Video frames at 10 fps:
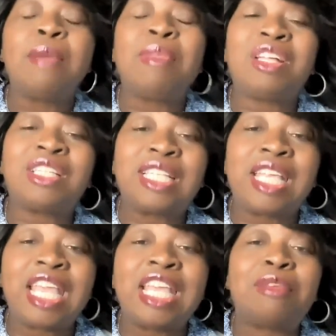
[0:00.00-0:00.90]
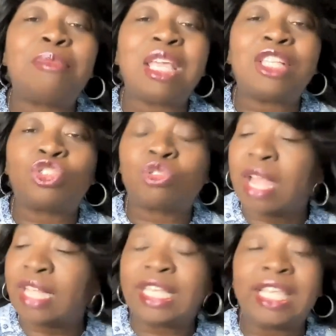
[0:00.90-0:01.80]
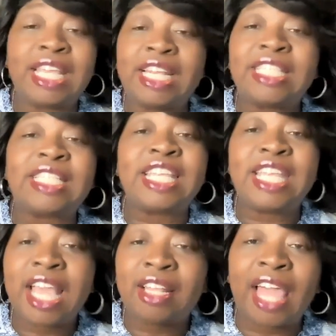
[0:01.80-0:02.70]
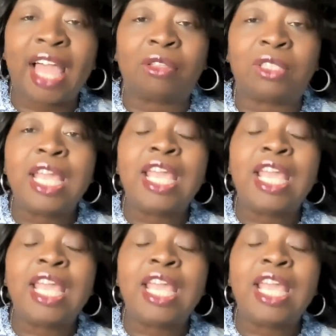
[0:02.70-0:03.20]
because the enemy is trying to get us to yell out.